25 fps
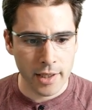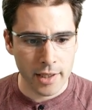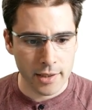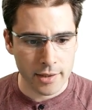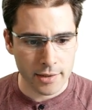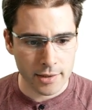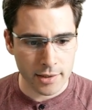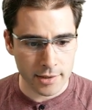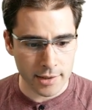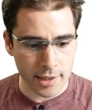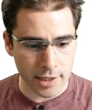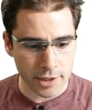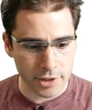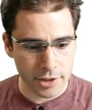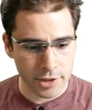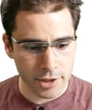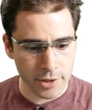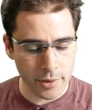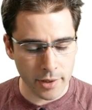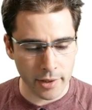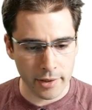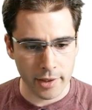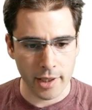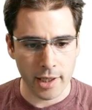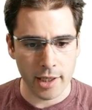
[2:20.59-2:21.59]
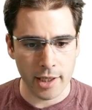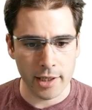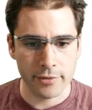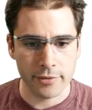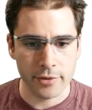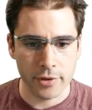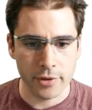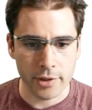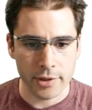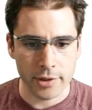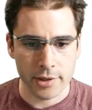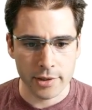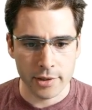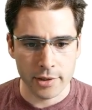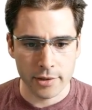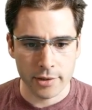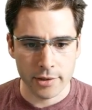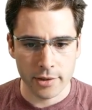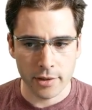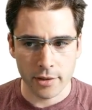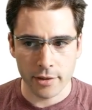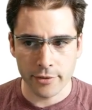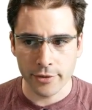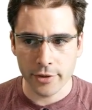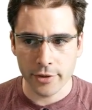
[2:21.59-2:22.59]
This doesn't actually do anything yet, of course. So the